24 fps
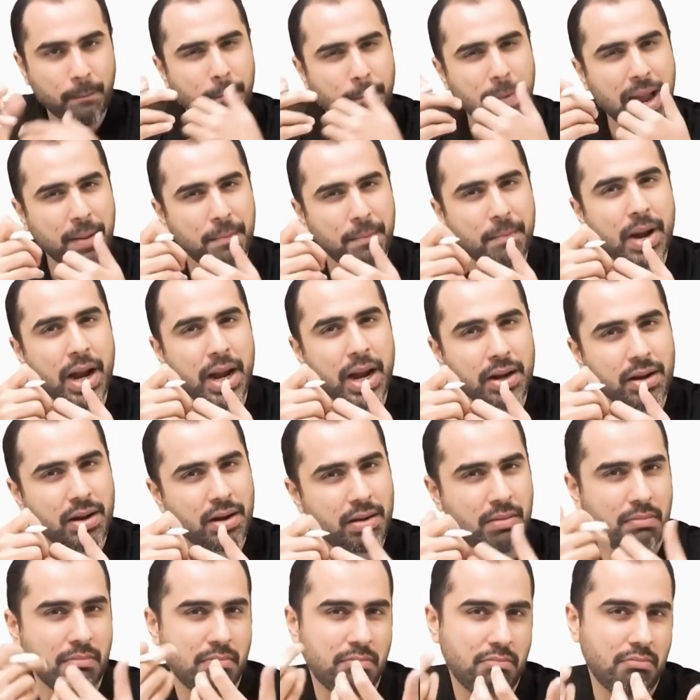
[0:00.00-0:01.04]
Pec
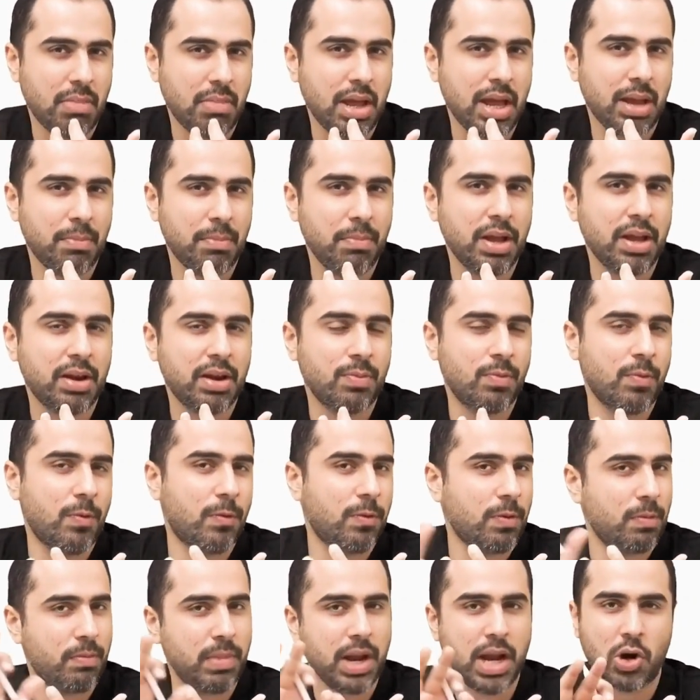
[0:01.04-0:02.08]
minor may be
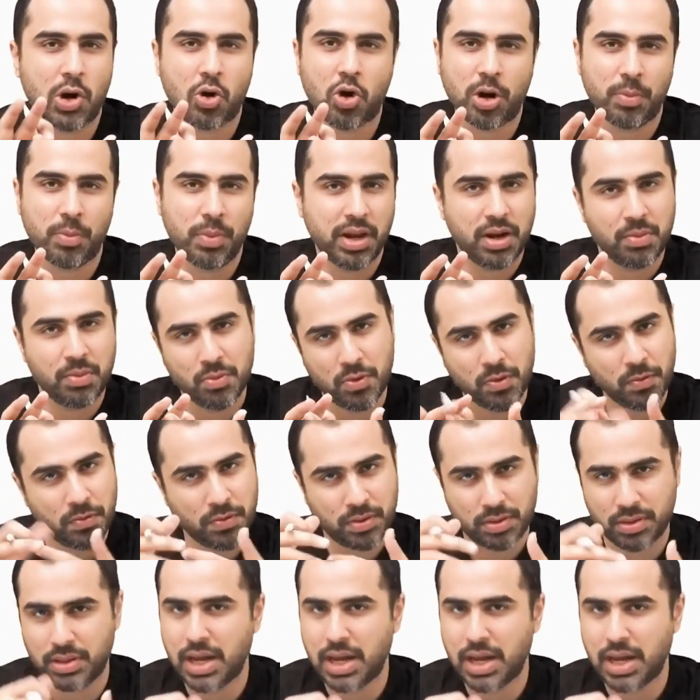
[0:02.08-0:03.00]
removed, may not be removed.